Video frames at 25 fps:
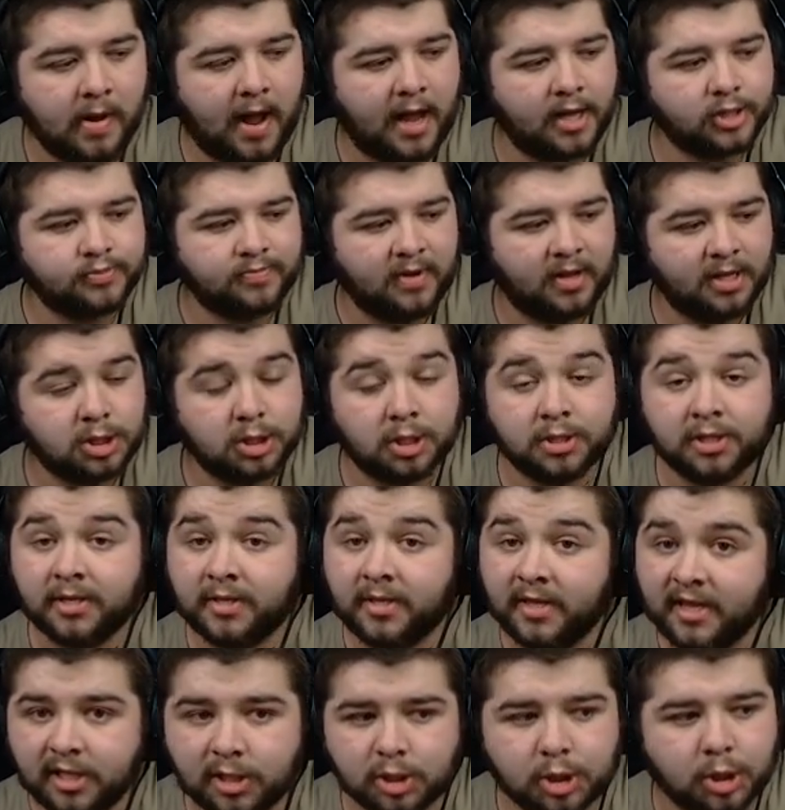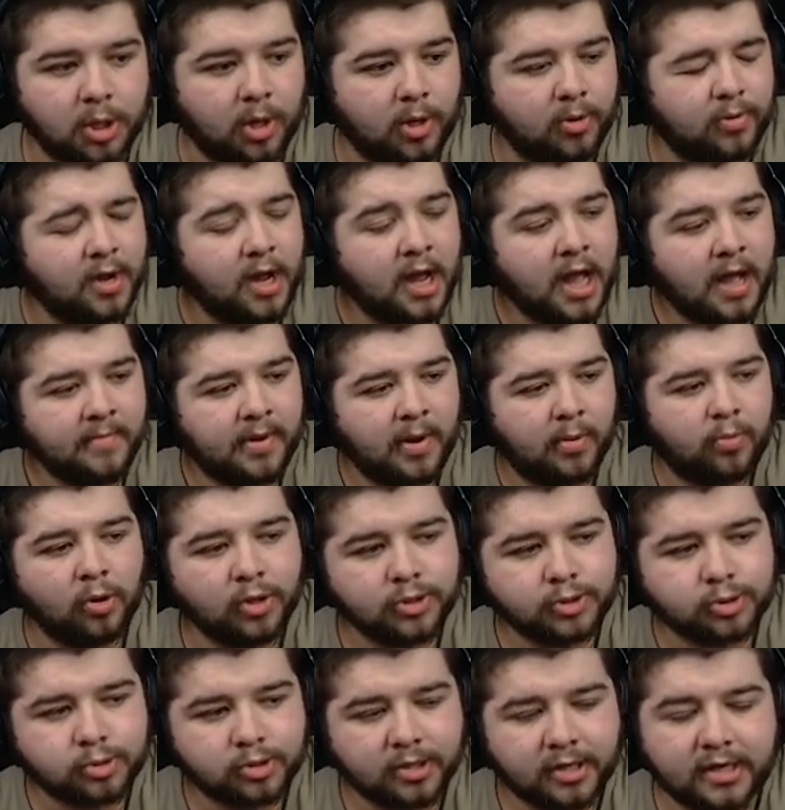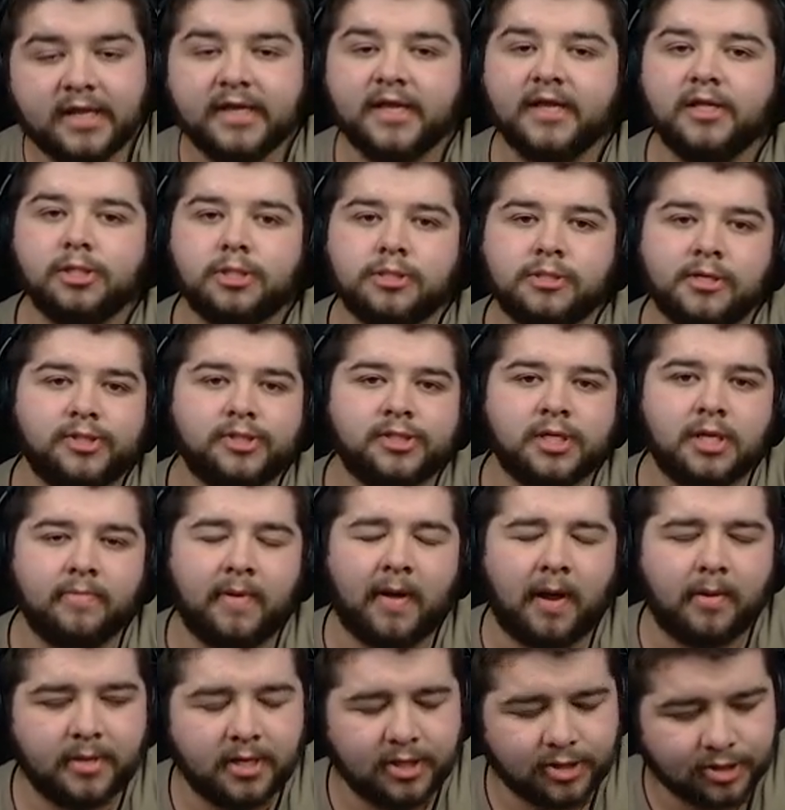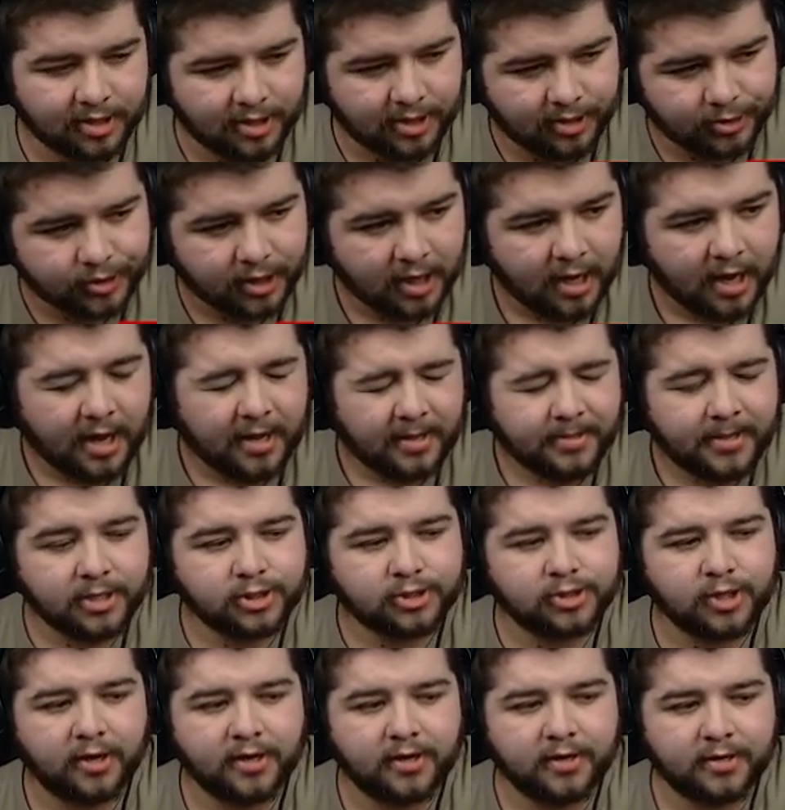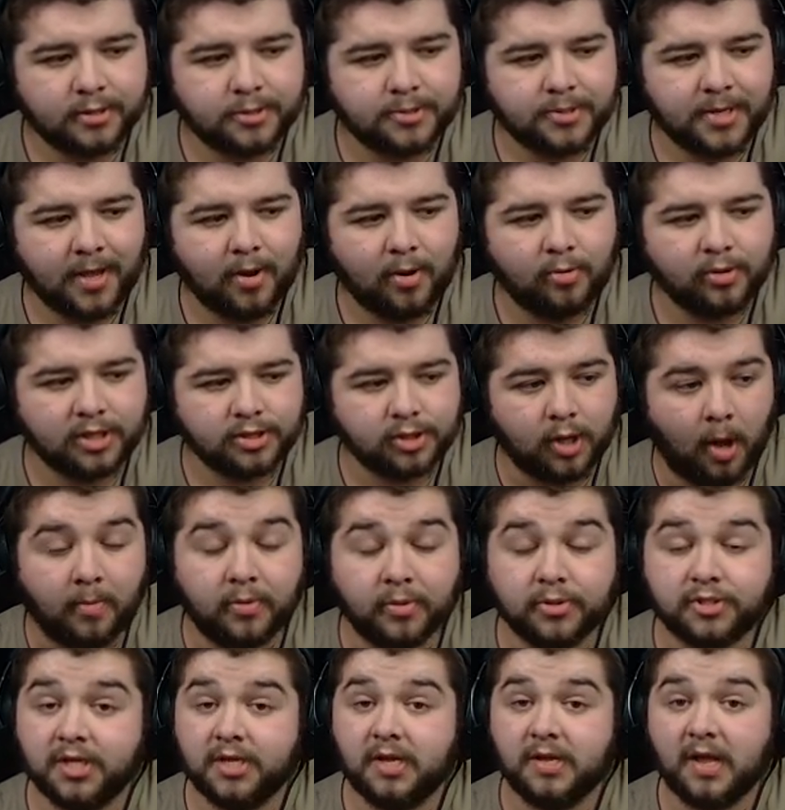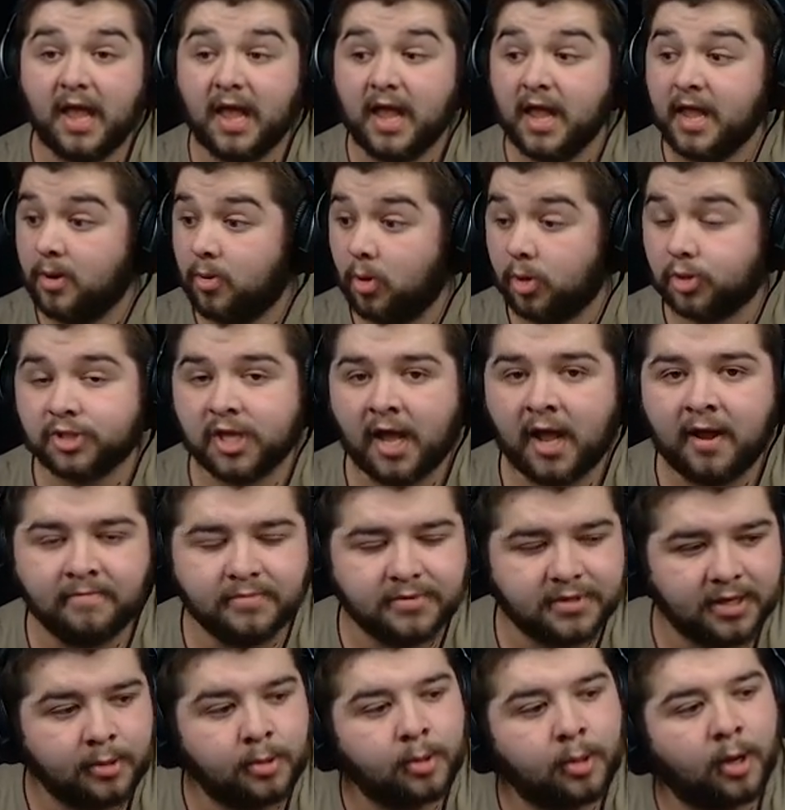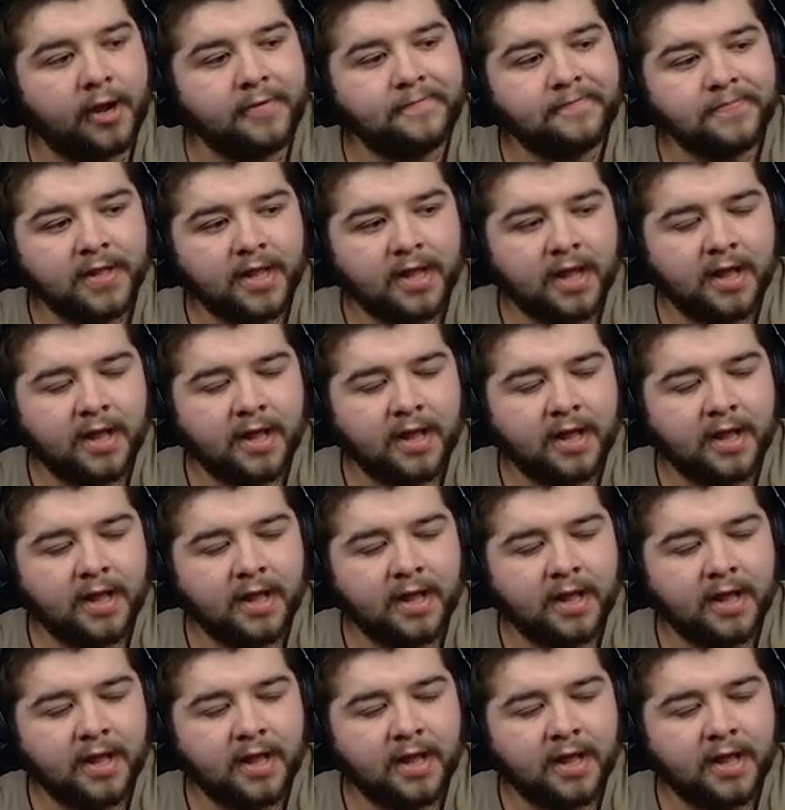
as mentioned in the intro. But what's really interesting about this side of the field is obviously, it looks empty, right?